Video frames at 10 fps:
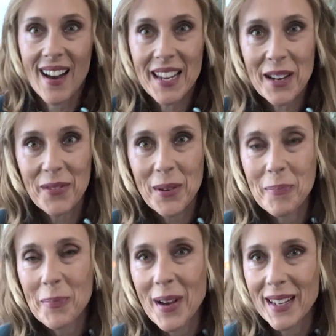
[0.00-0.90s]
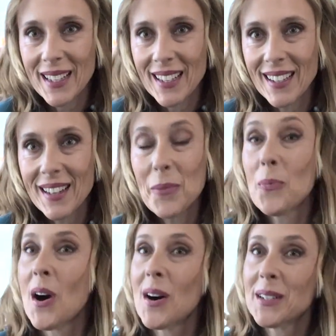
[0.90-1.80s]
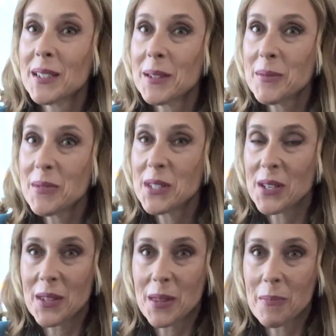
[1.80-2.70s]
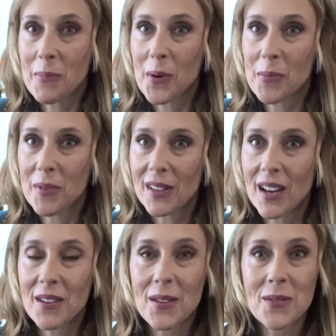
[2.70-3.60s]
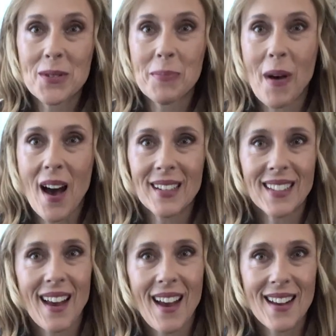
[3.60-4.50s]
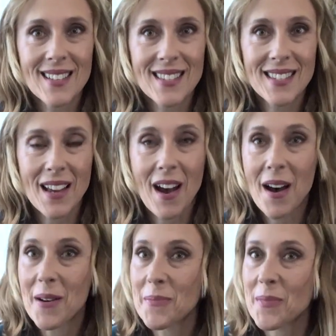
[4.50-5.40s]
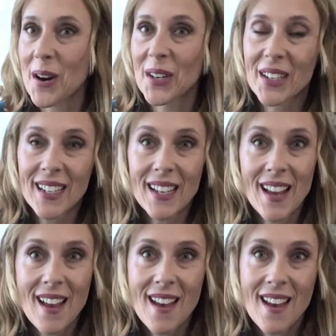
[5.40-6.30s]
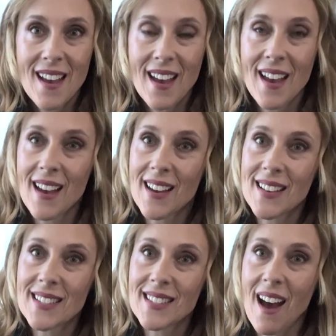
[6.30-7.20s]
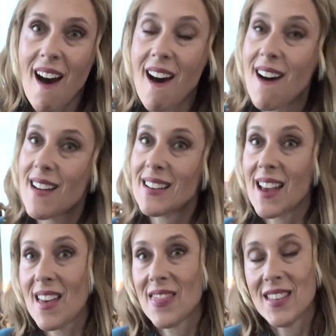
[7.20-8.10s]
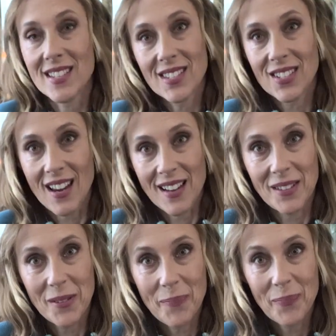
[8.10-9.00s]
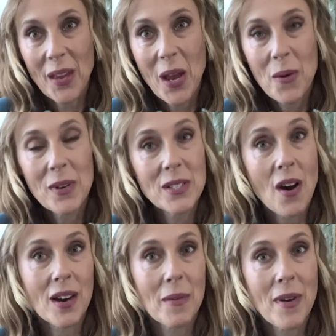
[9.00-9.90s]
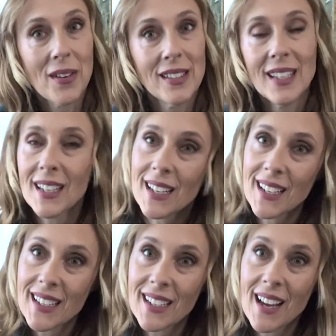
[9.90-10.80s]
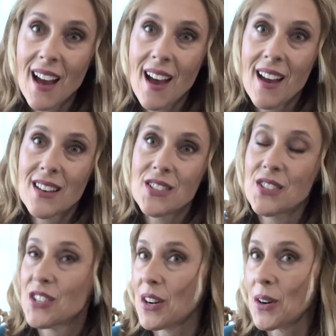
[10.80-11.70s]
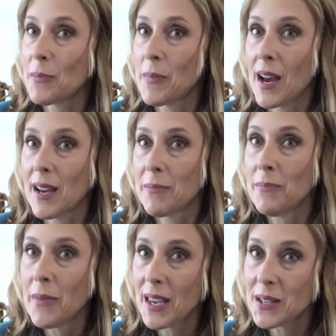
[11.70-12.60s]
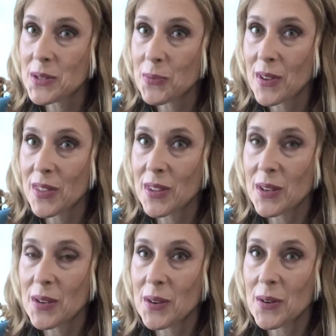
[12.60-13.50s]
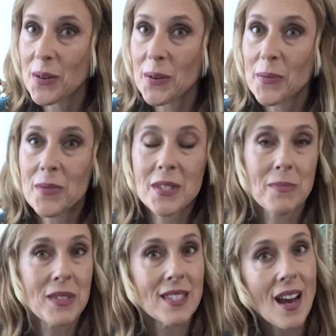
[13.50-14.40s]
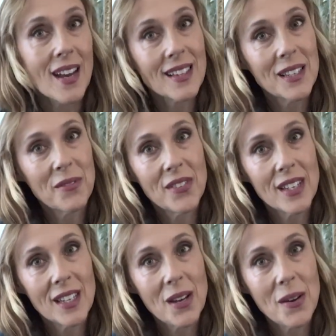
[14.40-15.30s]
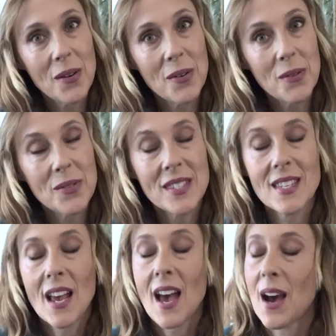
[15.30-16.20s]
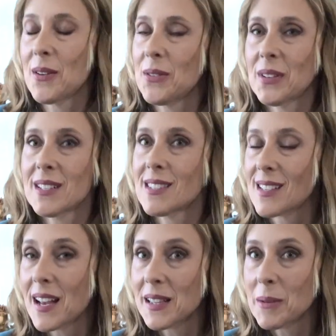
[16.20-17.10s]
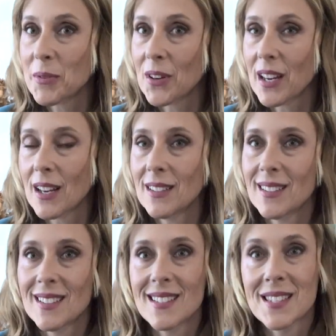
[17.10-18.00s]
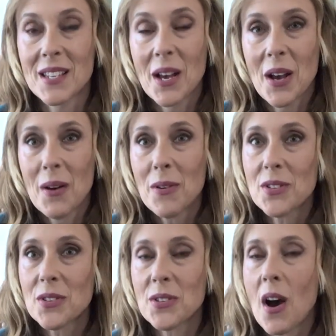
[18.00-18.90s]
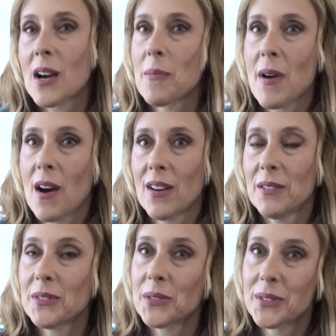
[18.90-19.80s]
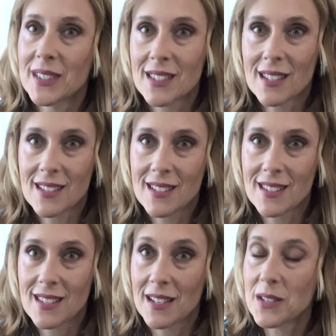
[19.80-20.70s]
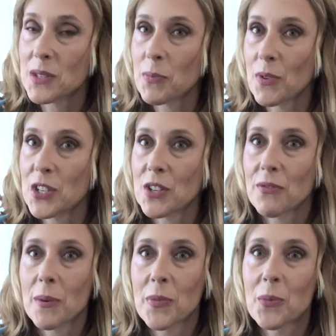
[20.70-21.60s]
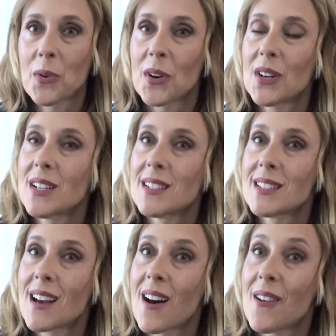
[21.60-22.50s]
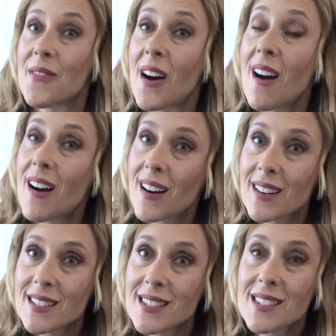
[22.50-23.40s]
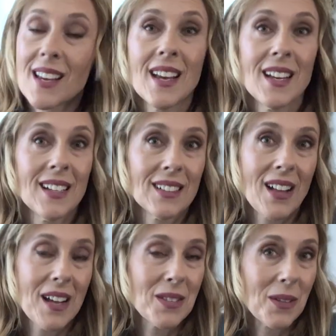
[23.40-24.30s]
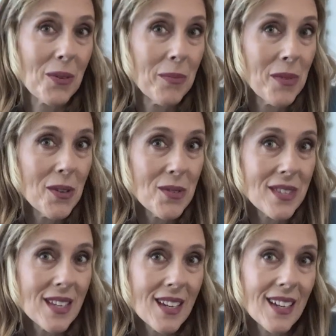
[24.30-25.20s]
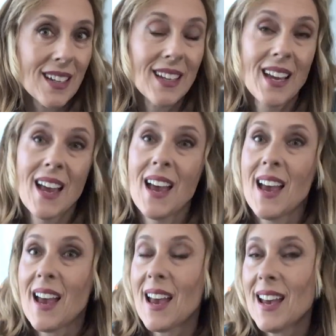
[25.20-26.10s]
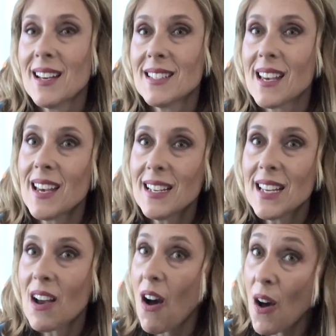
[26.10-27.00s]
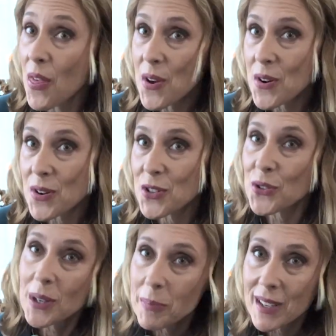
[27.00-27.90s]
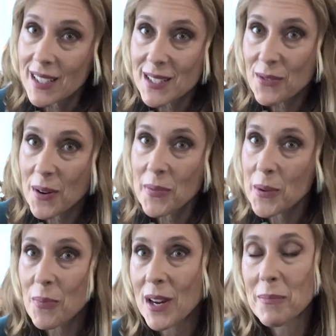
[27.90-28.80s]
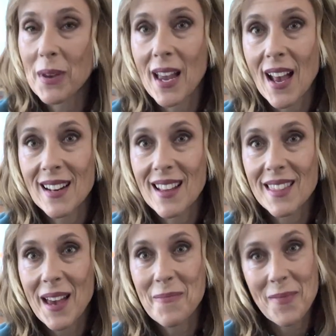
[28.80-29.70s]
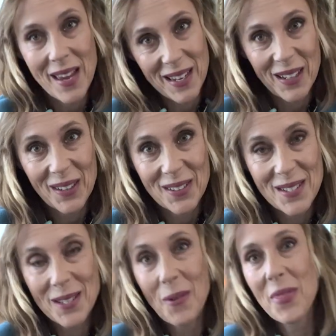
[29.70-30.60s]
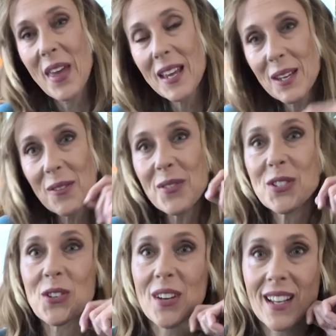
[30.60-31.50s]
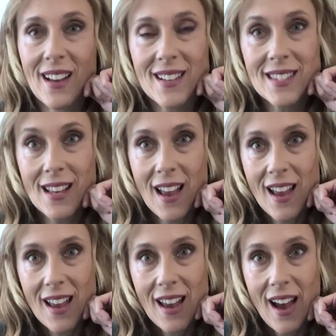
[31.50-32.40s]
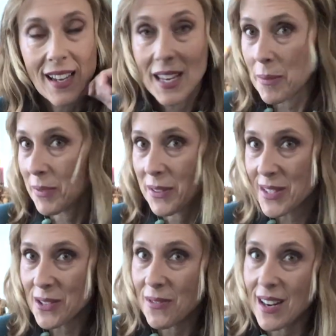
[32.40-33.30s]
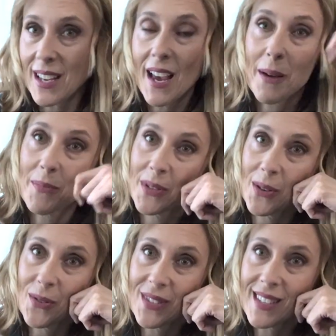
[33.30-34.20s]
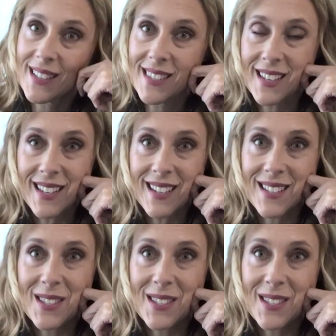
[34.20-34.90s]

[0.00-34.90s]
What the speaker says: Everybody, welcome to the Boboleros podcast. I'm Margaret, and on this channel, we talk about knitting, share my makes with you, some styling videos, how you can style up your hand knits. We also talk about influences and inspiration from the world of arts, classical music, and any other drippings from the brain pan that may occur. So thank you for joining us. I can't believe it's already episode 16.